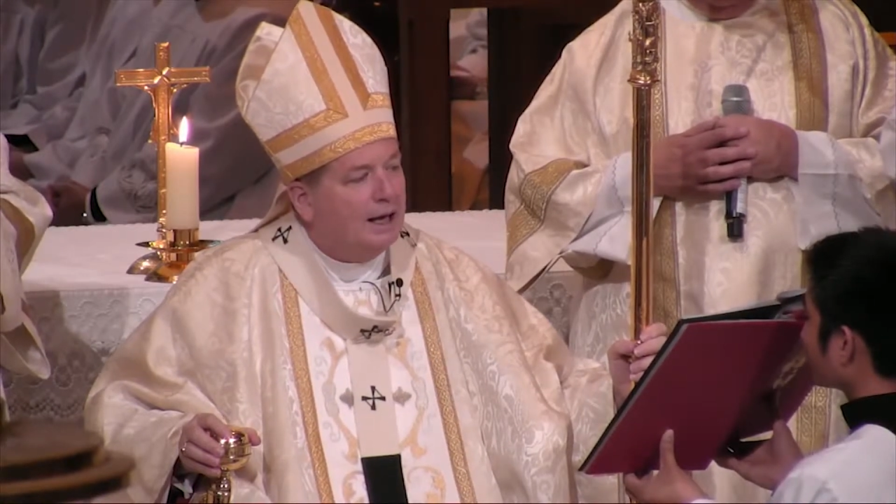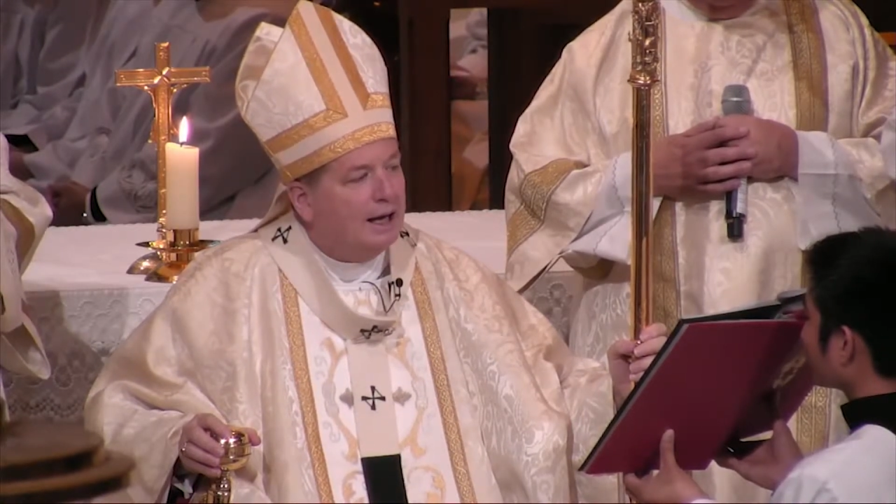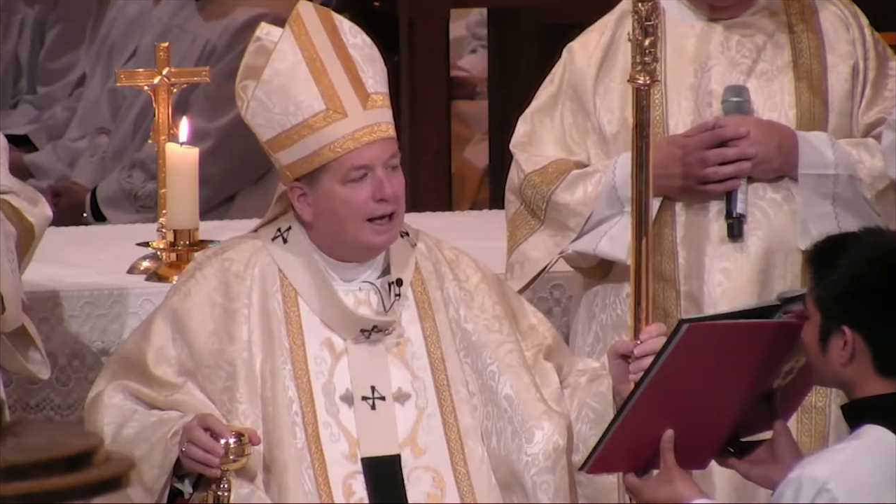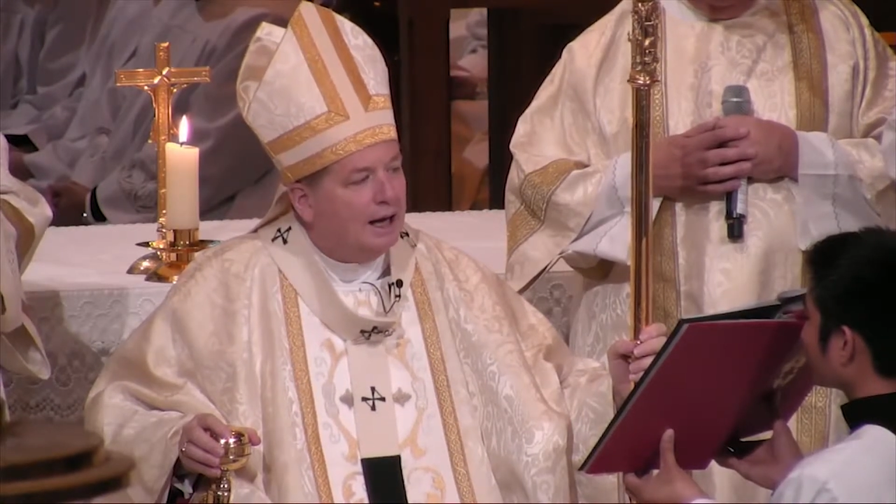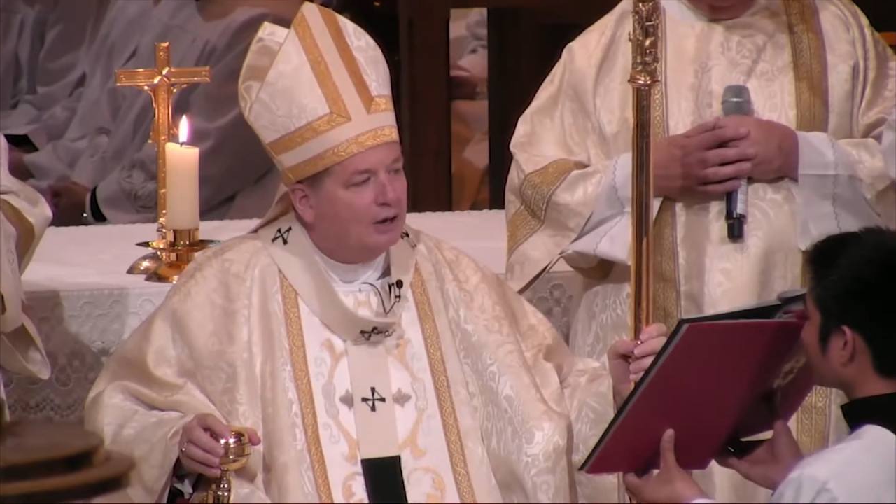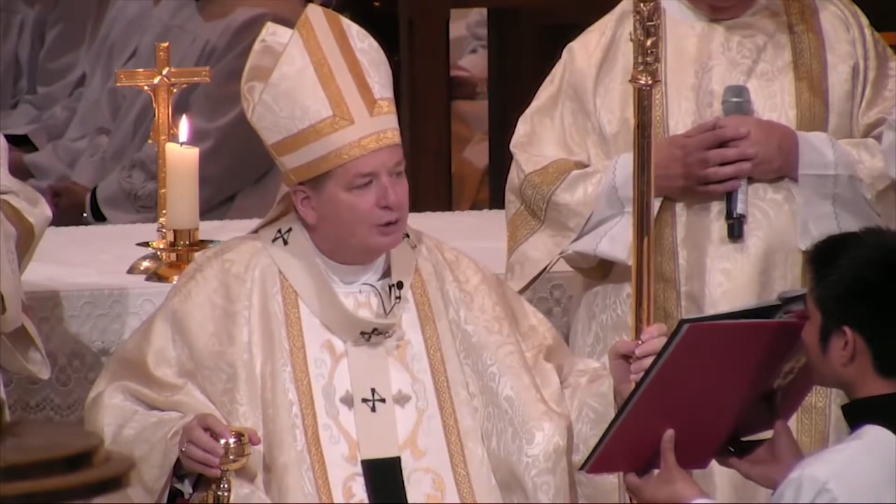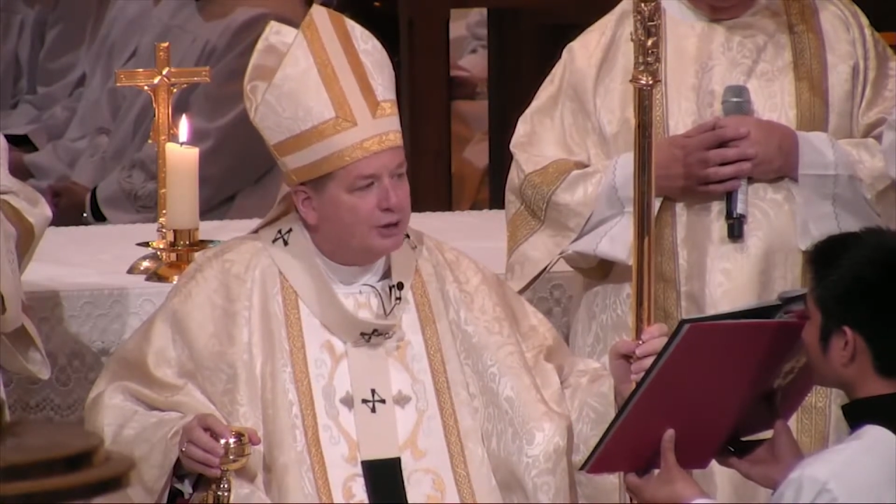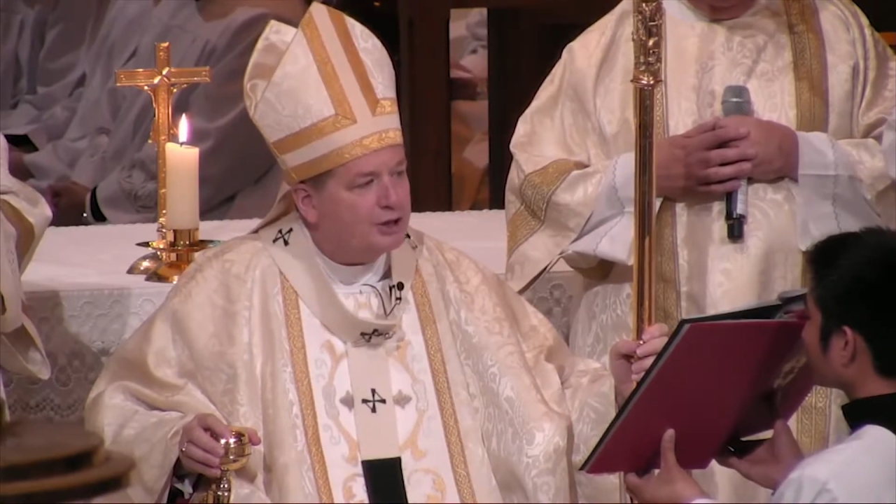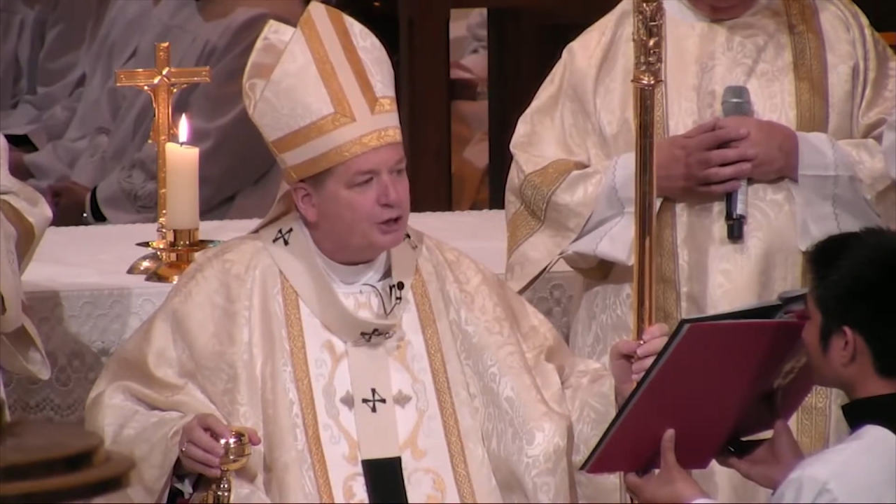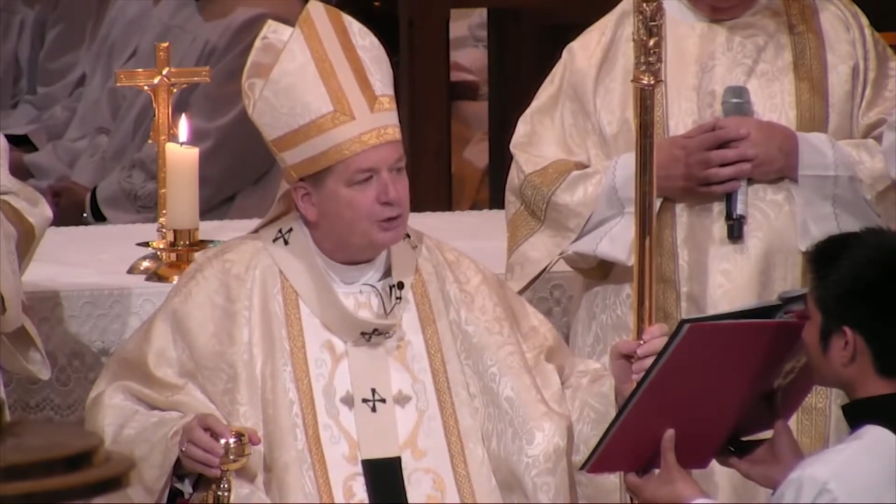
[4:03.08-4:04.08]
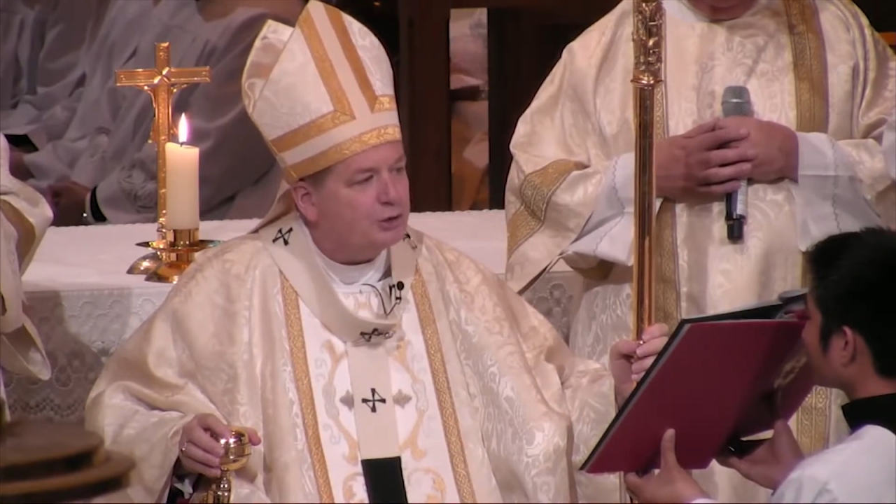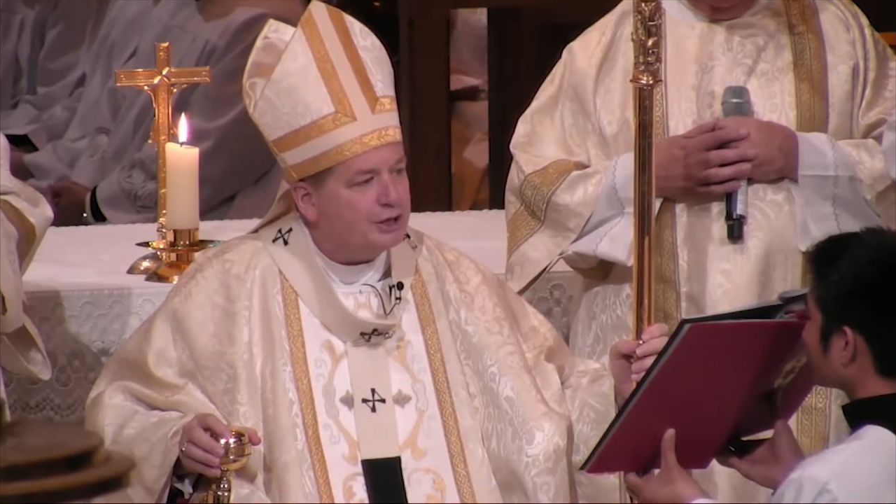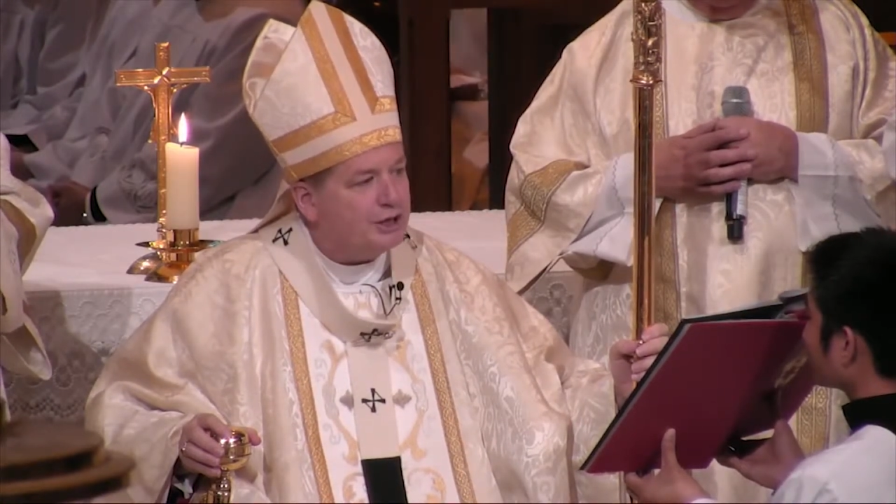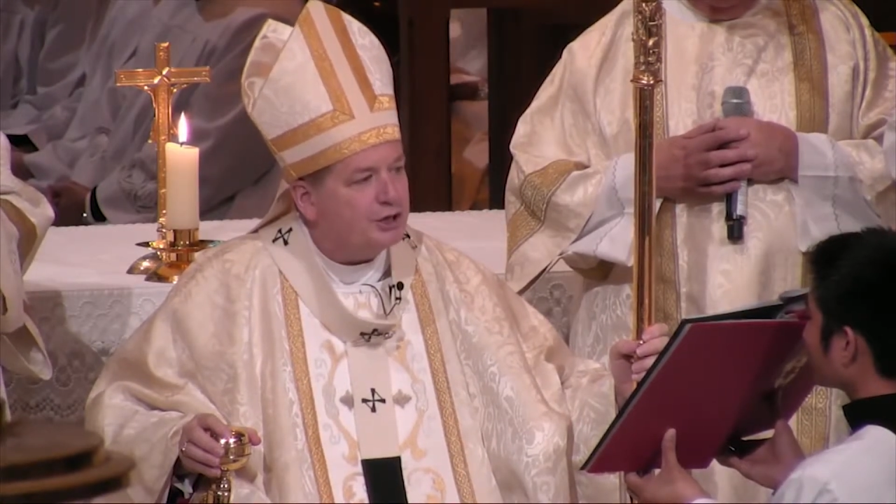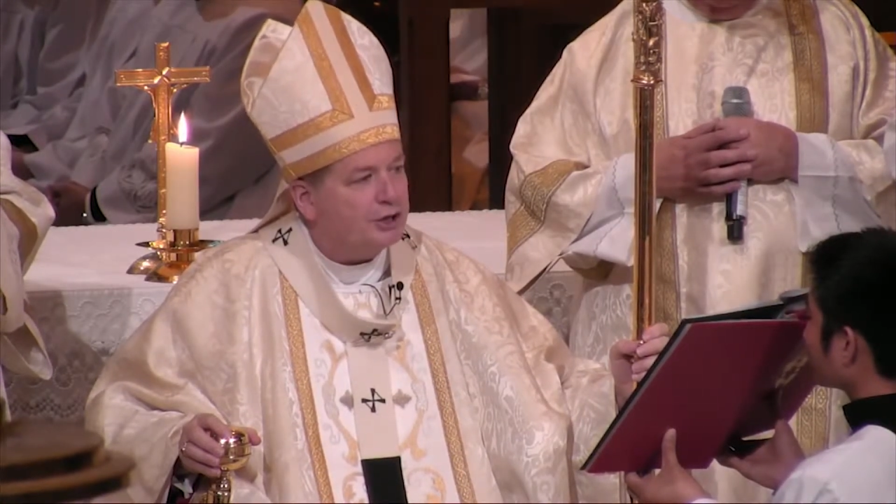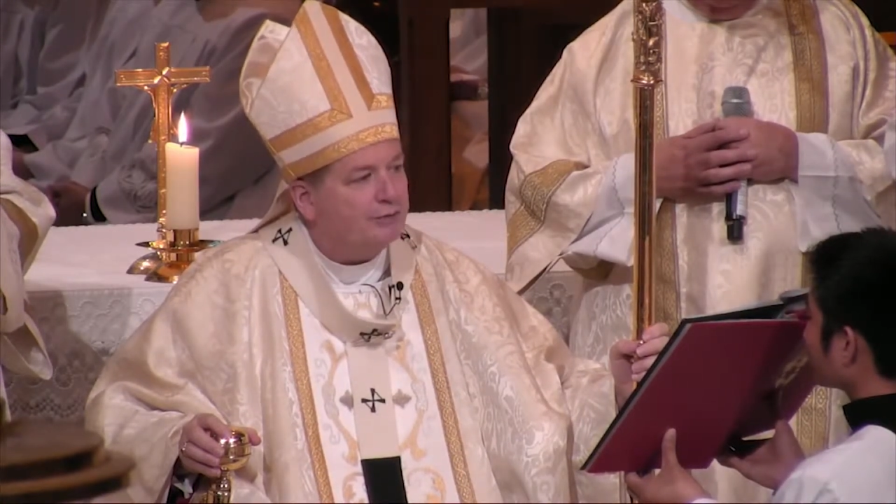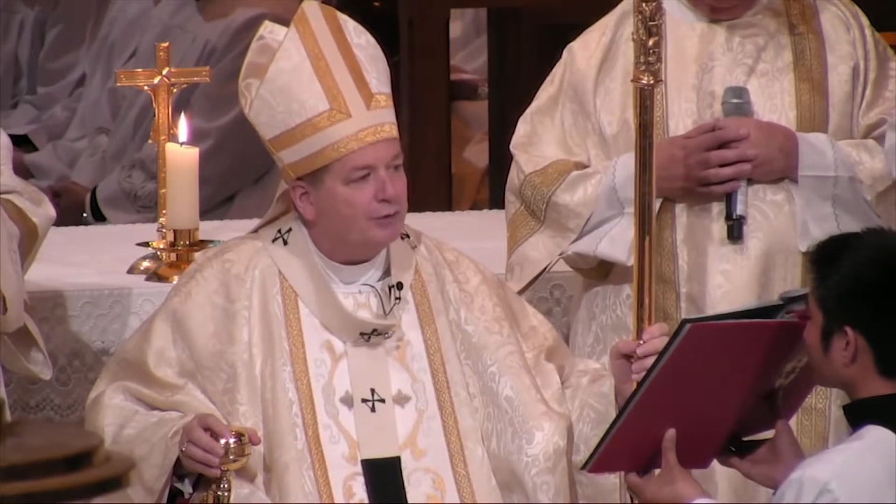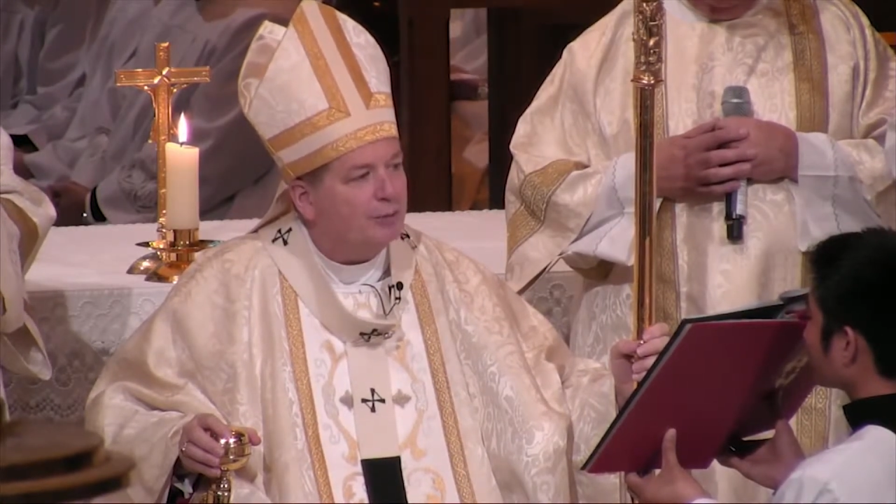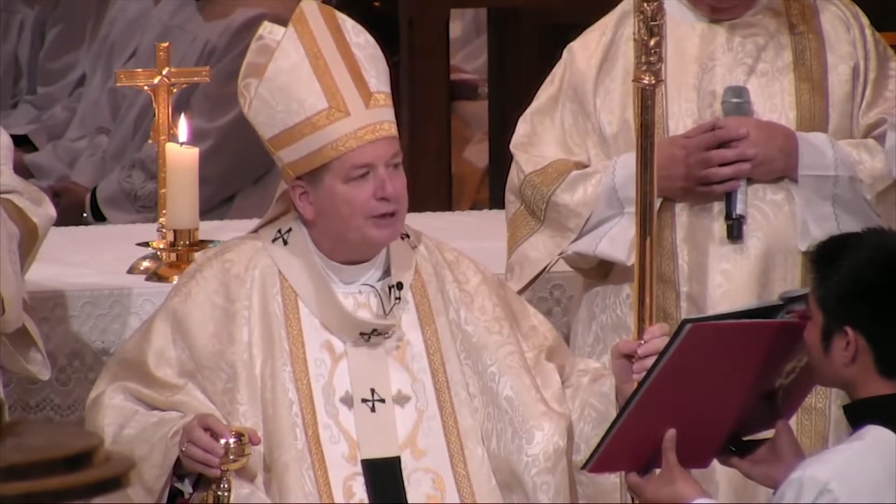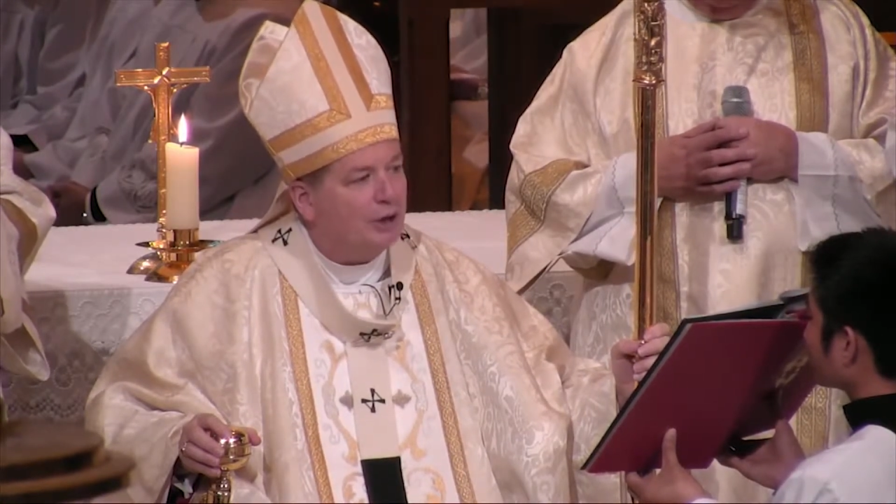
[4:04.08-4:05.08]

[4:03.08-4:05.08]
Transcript: Our Christian tradition from the